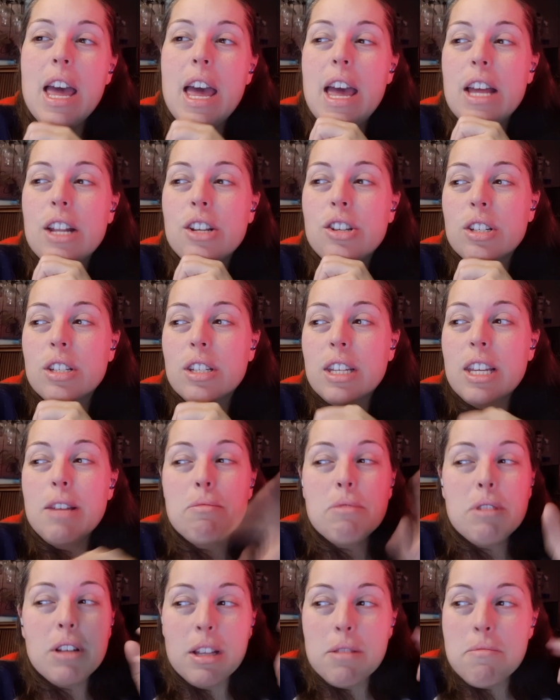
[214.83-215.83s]
and just
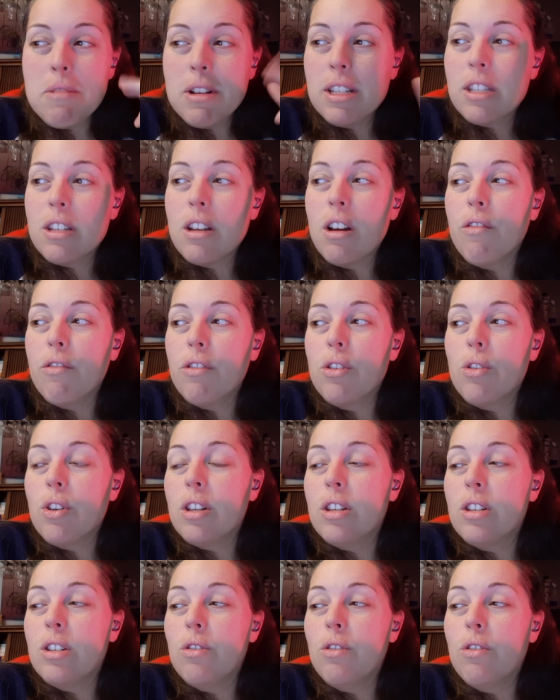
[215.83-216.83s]
keep telling myself you
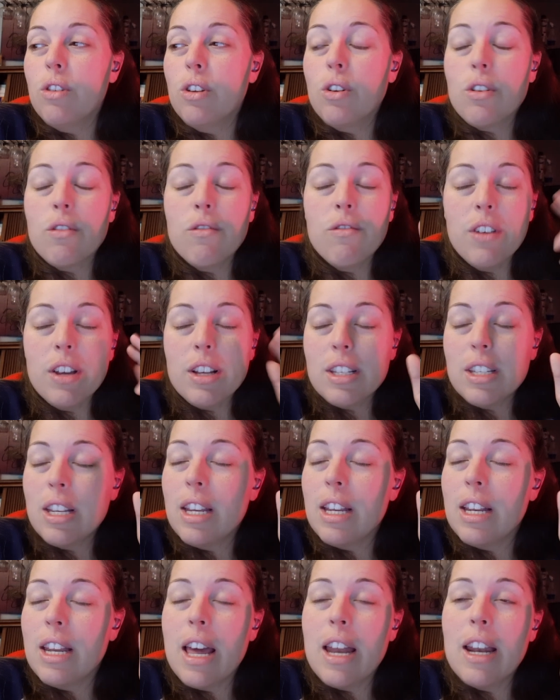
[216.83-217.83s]
can fix it
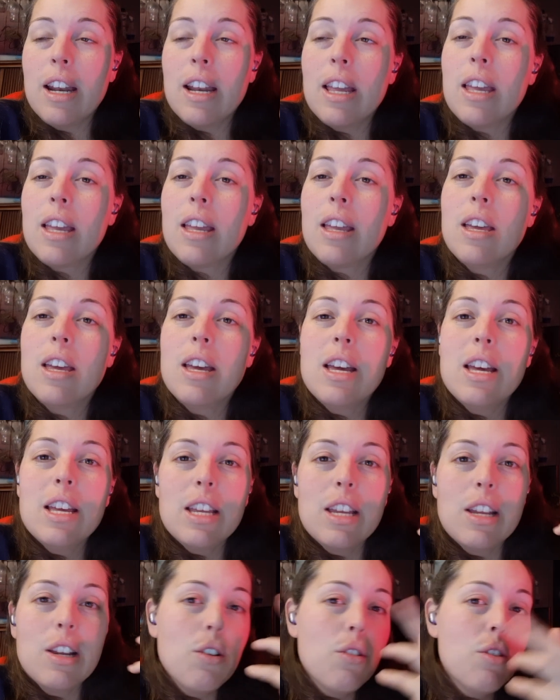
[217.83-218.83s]
in editing.
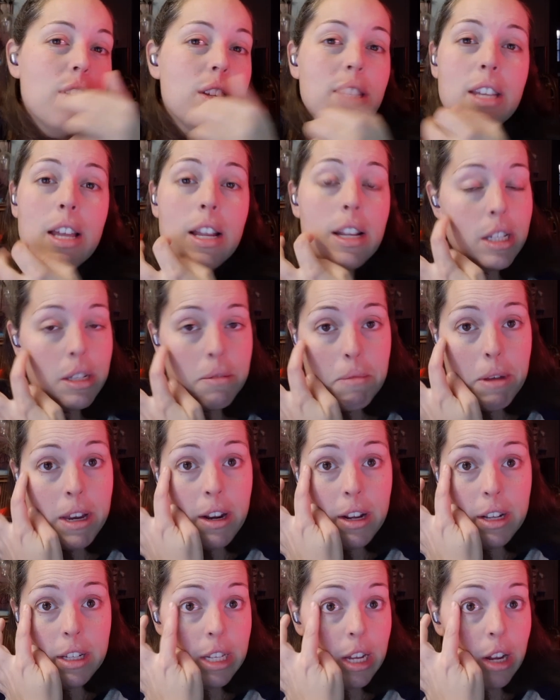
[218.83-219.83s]
This sentence may
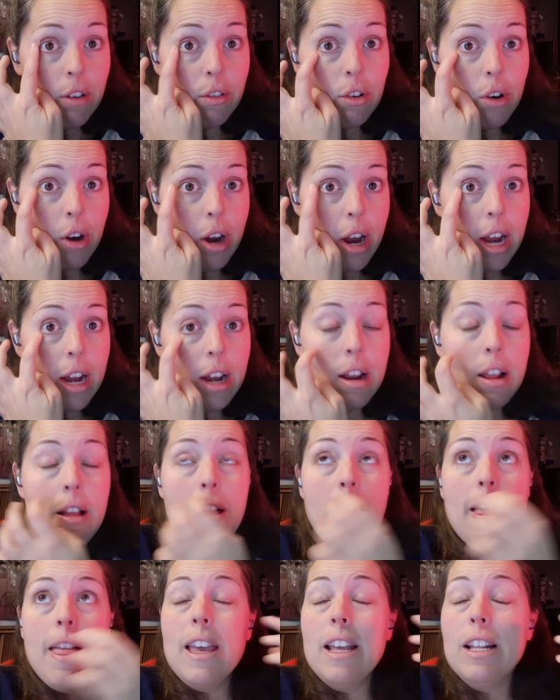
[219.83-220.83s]
not sound great.
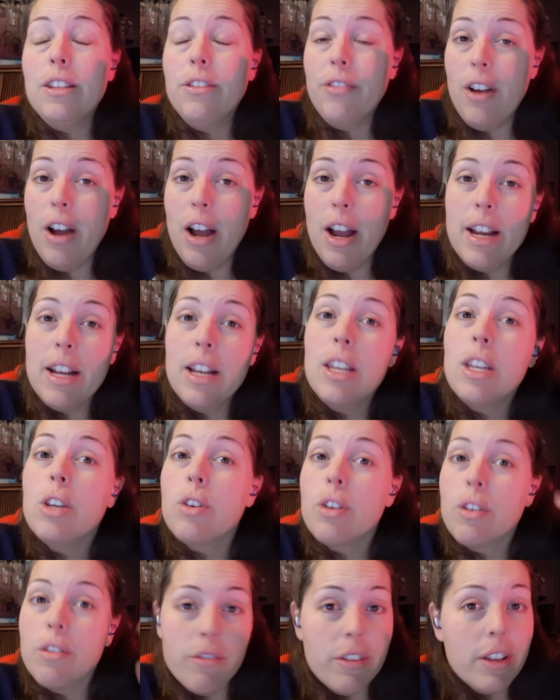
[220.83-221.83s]
It's fine. You
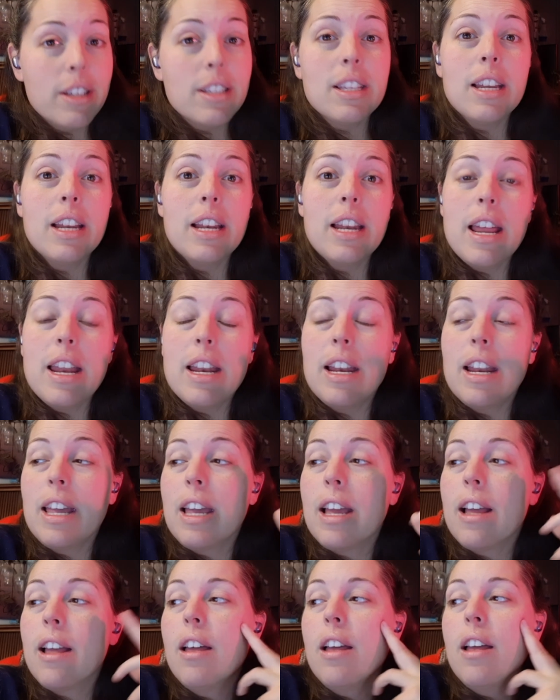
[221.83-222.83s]
can fix it in
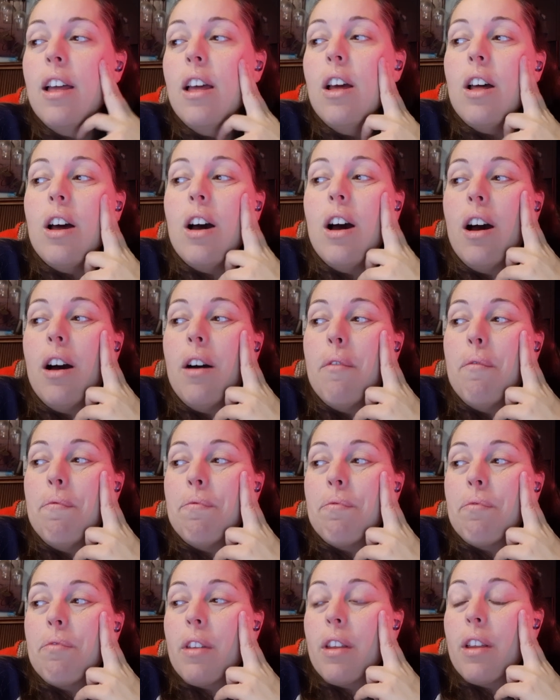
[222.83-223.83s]
editing.
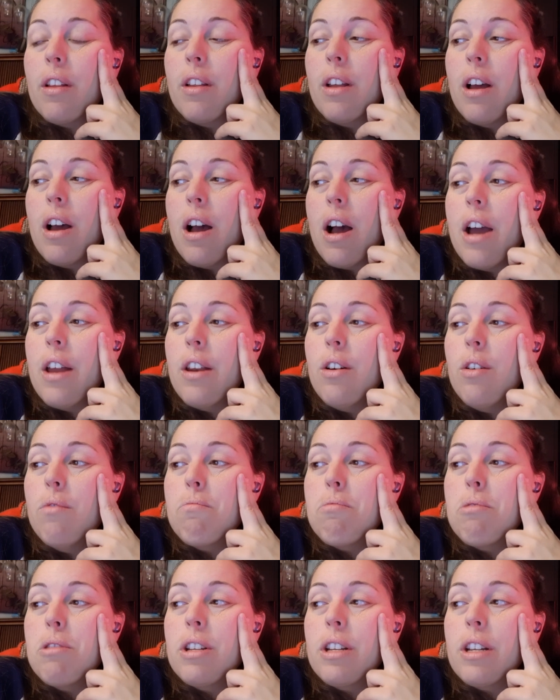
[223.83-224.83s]
I don't
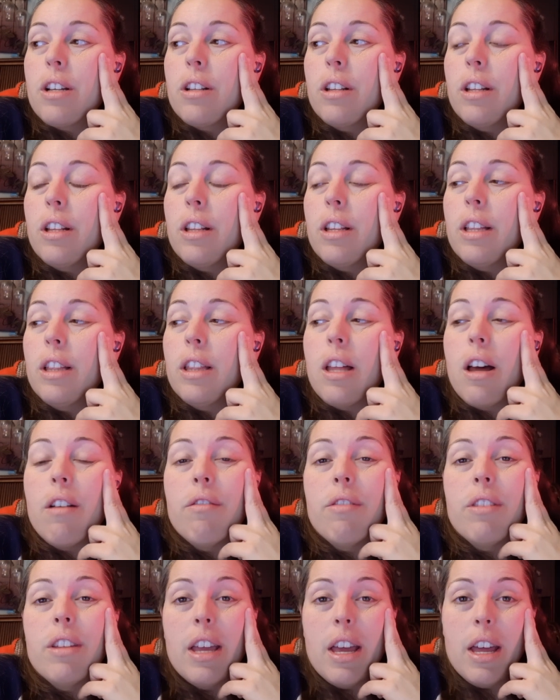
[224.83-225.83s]
particularly
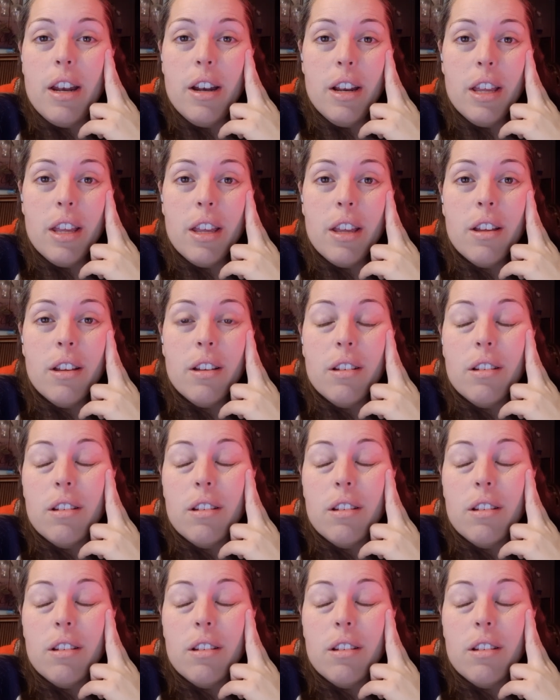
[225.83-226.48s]
love the editing.